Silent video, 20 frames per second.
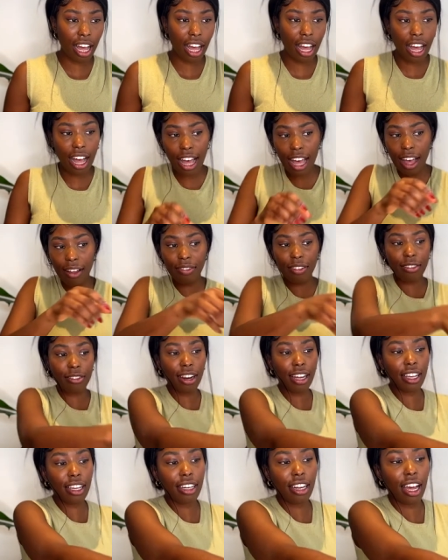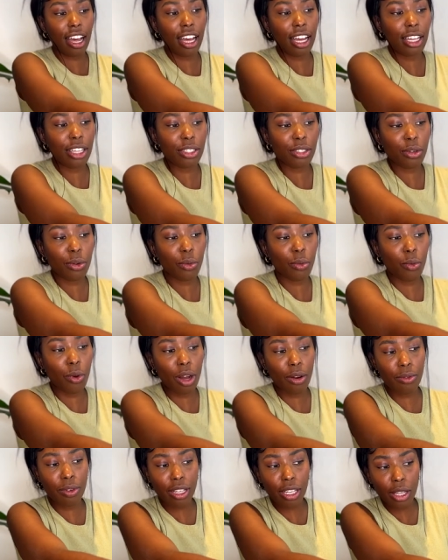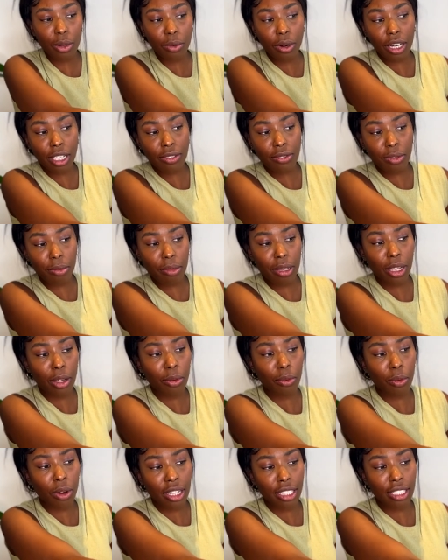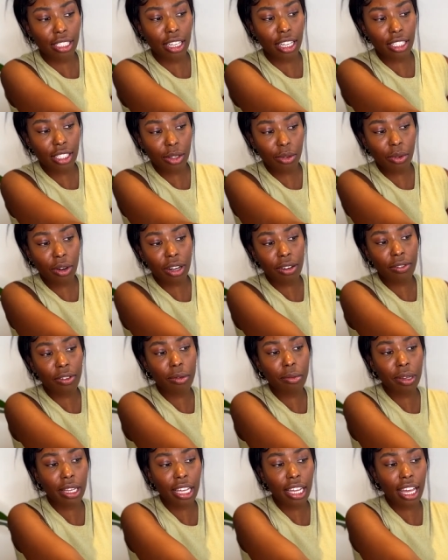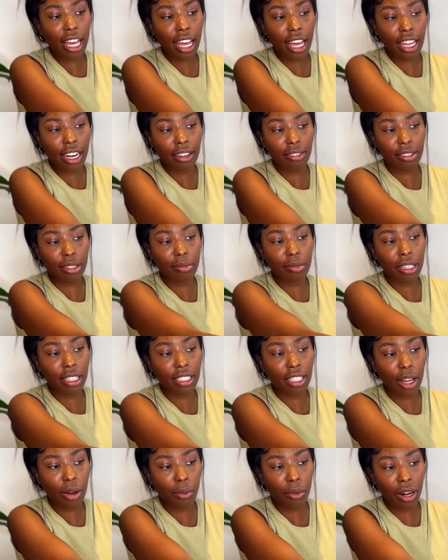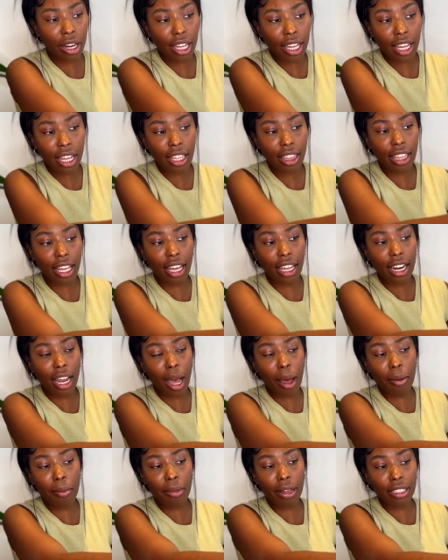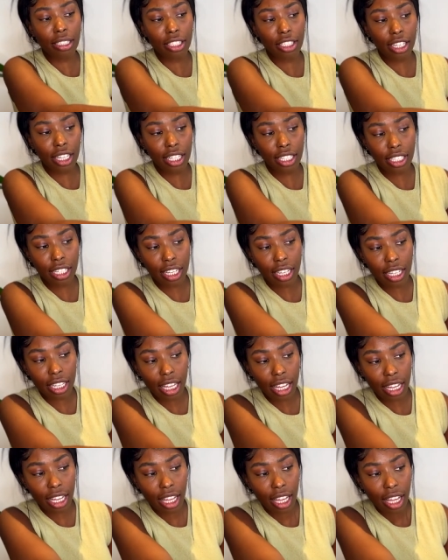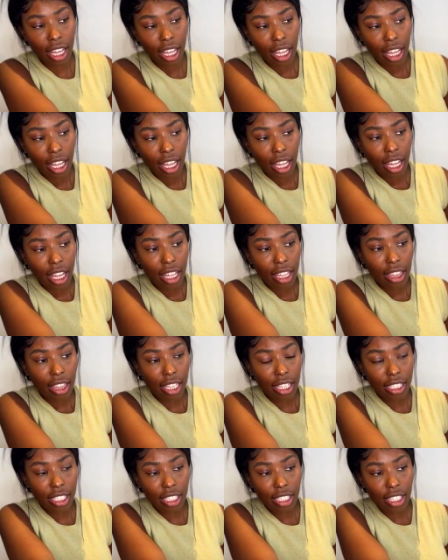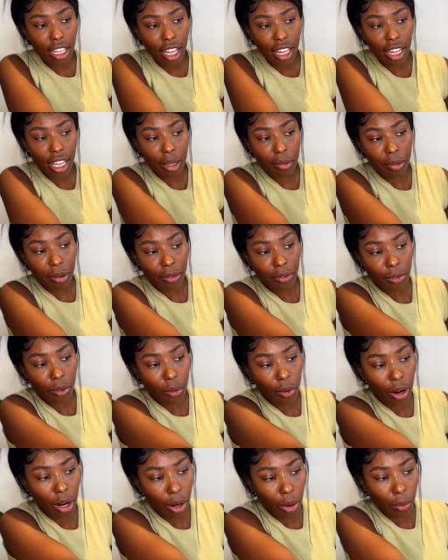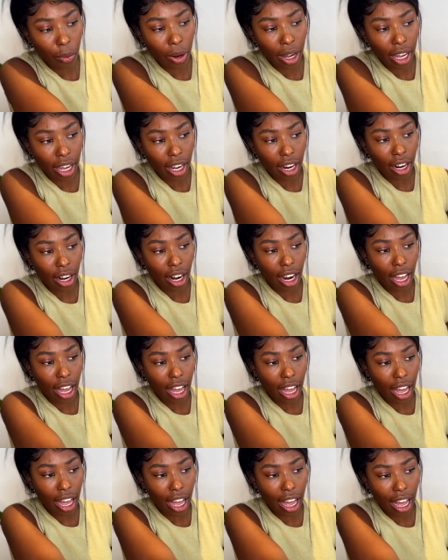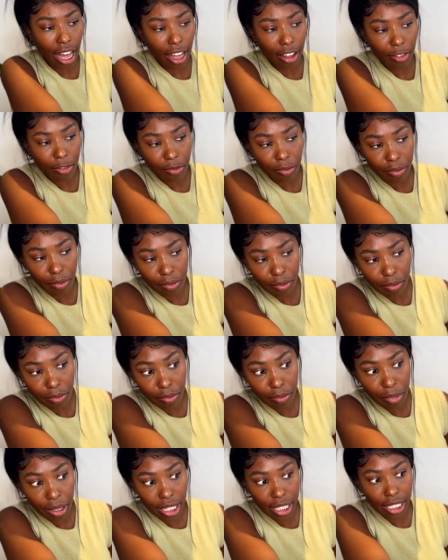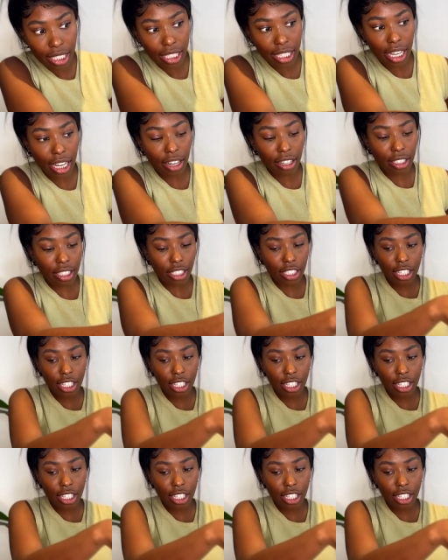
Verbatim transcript: I have to recognize what really works for me and what doesn't work for me. And if something's not working, then I'm about to change it. Like, this is not like before where I've been scared to